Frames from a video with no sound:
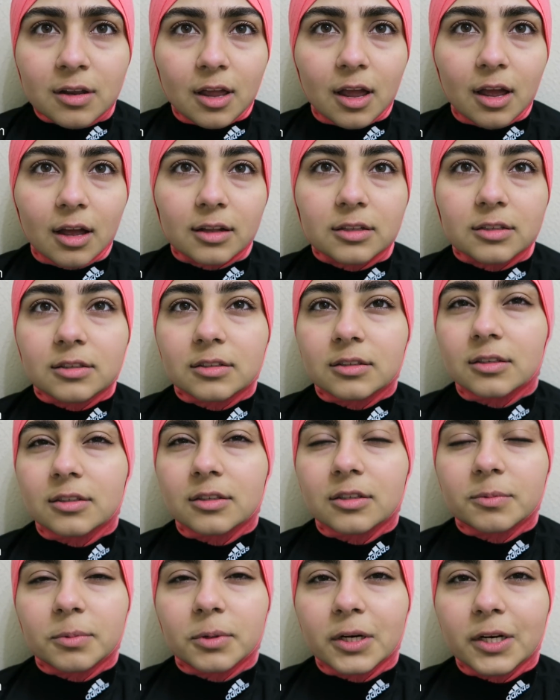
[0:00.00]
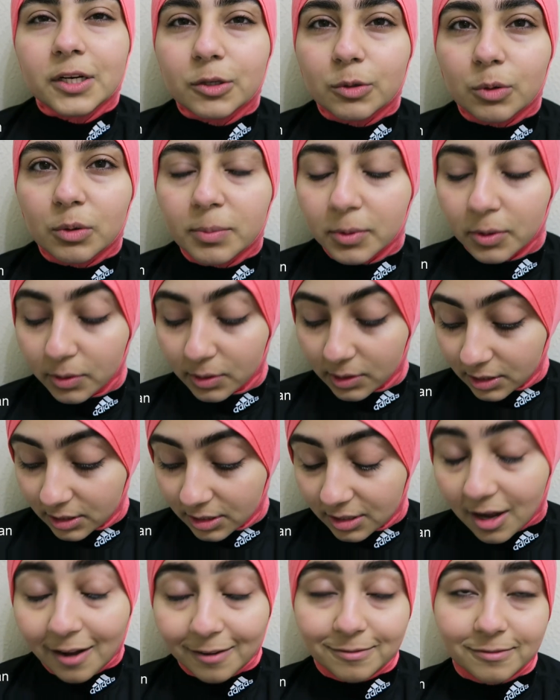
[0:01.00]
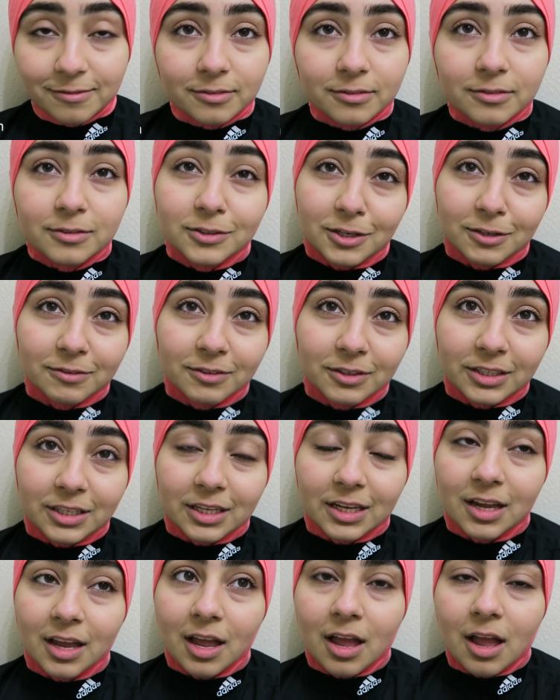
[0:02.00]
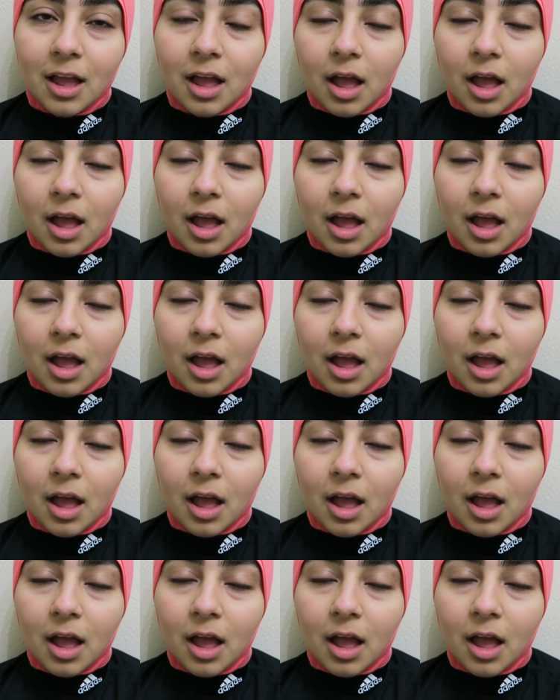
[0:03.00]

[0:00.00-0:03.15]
Yeah, it's, it's pretty doable. It's tough, definitely.